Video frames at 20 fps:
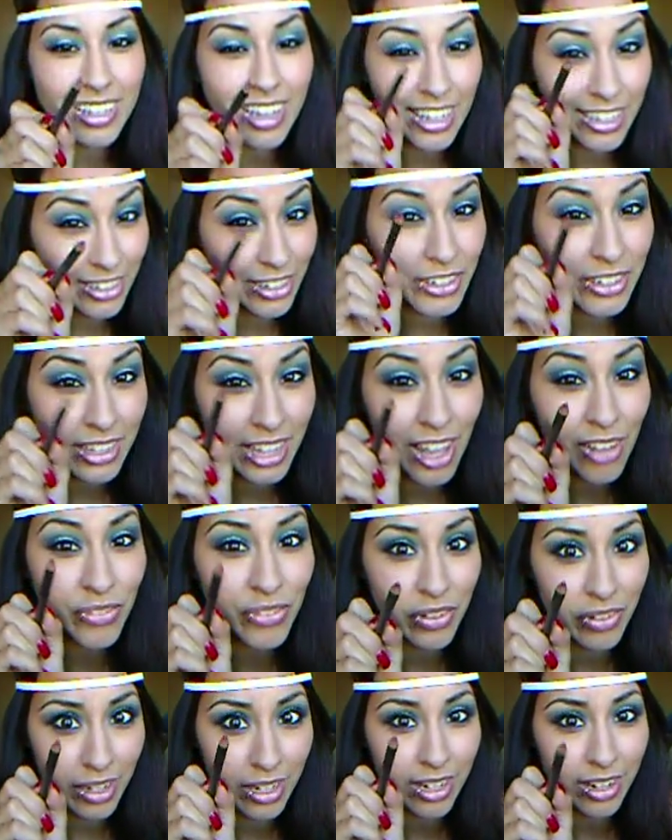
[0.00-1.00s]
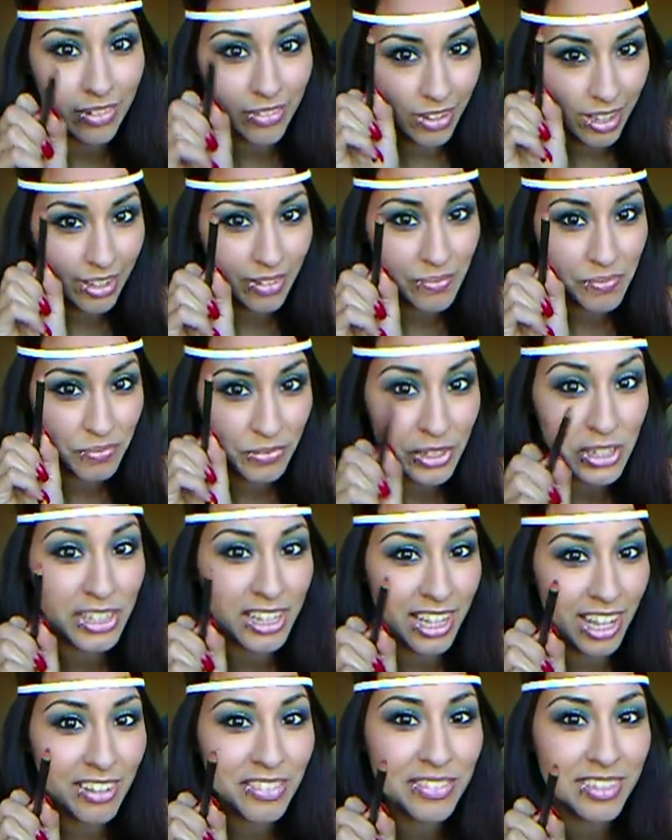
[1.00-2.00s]
I know you're laughing right now, right? You're
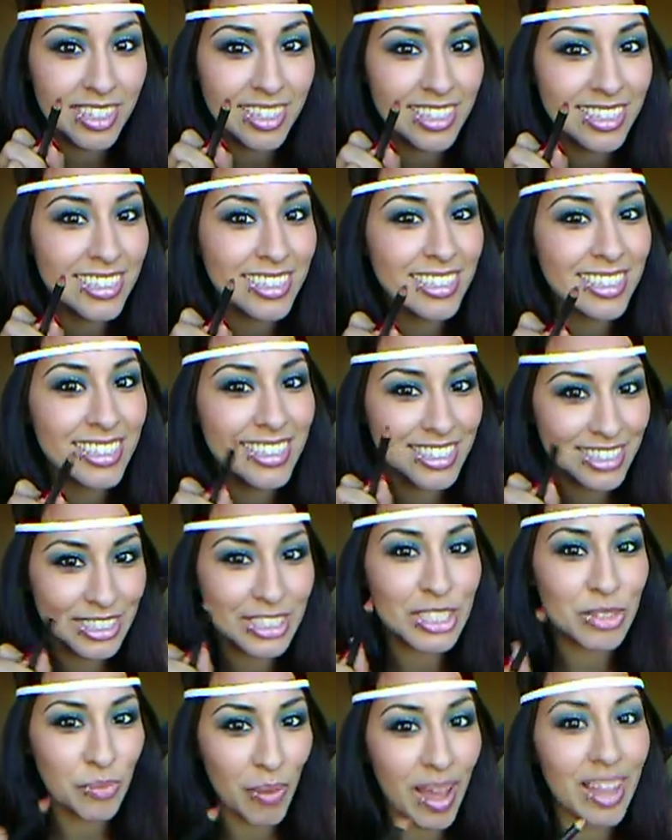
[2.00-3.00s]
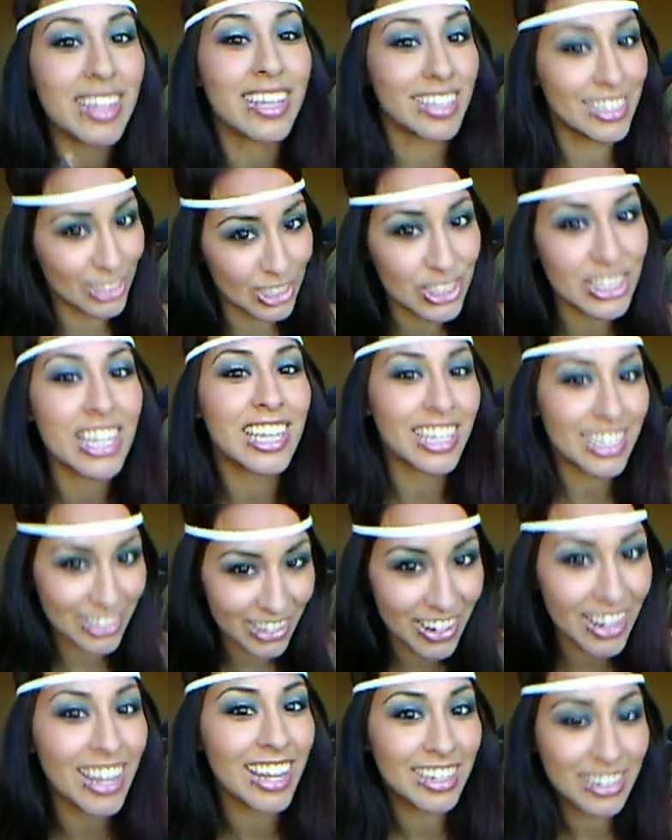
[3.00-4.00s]
laughing, you're smiling, and you're shaking your
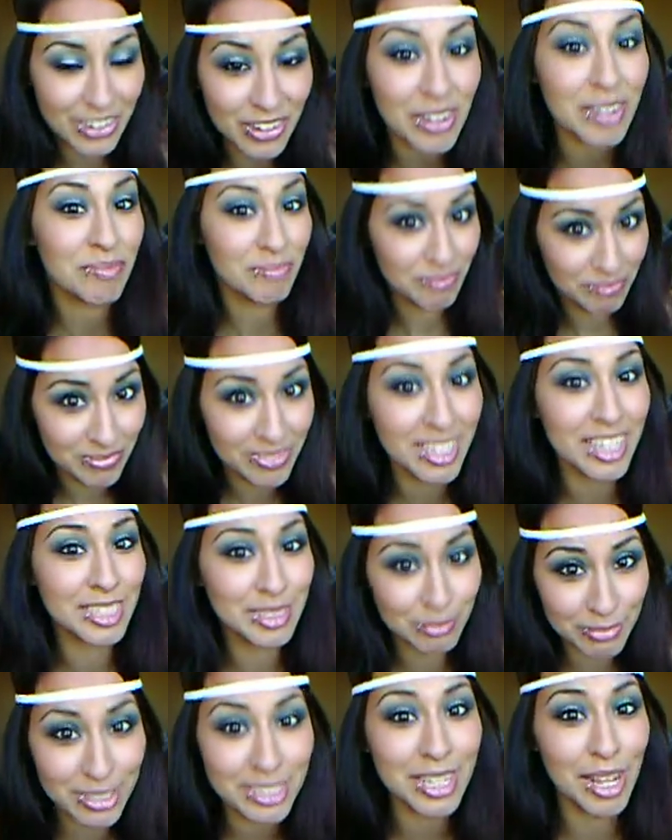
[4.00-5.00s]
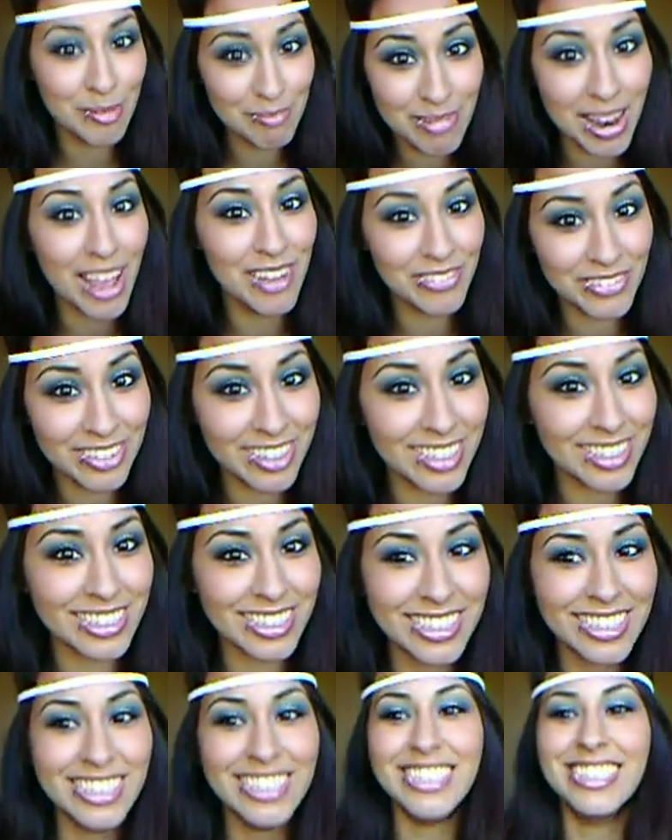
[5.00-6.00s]
head and going, yes, Miss, I'm laughing.
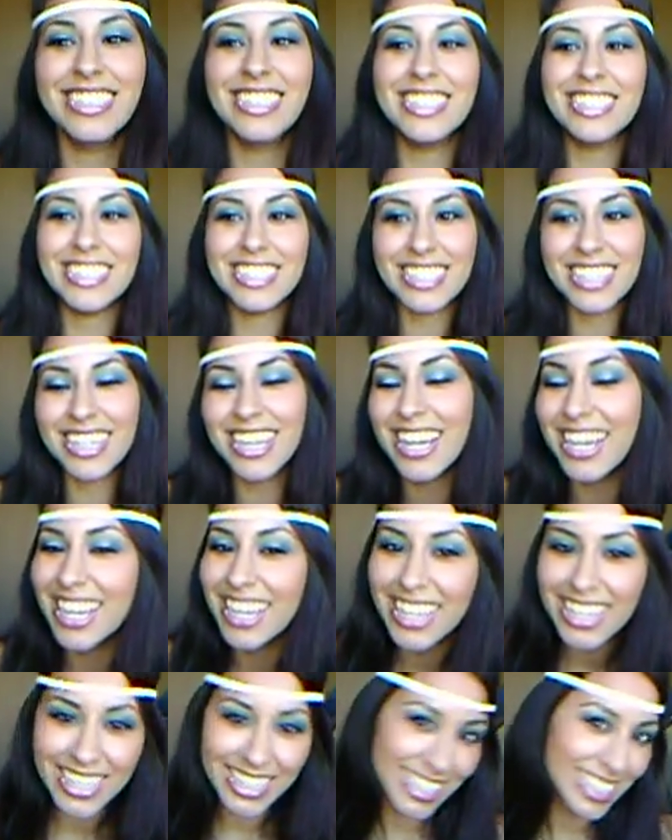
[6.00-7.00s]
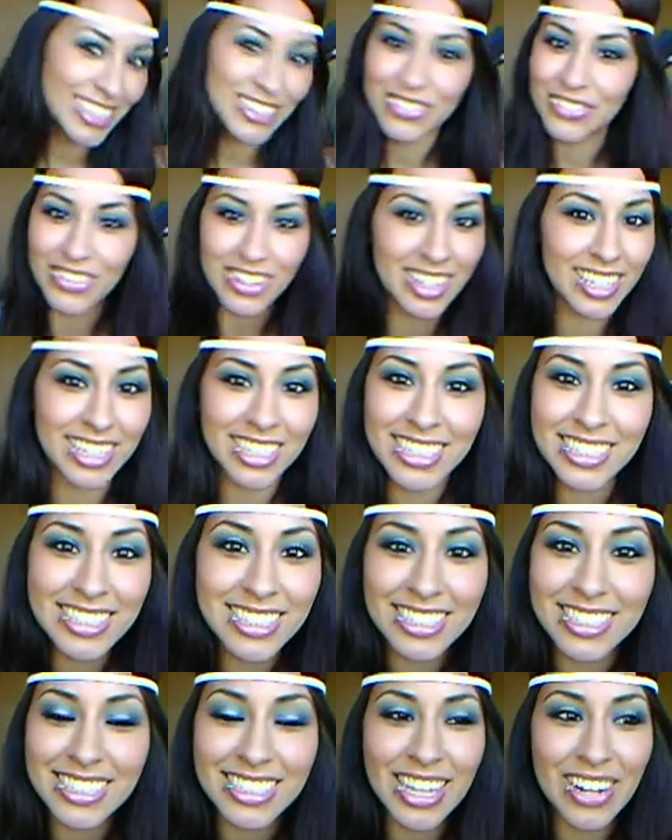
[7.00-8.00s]
It's funny. It's
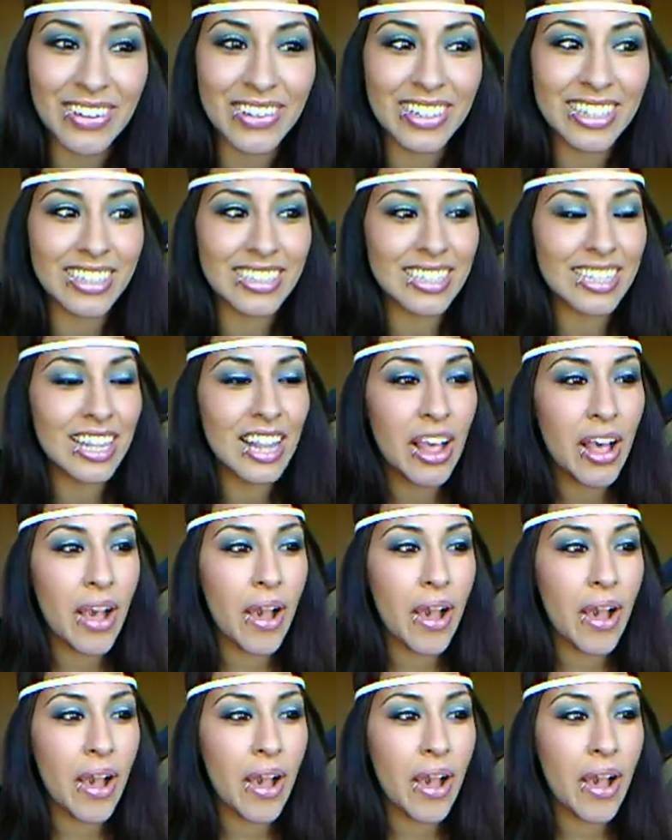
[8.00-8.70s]
hysterical.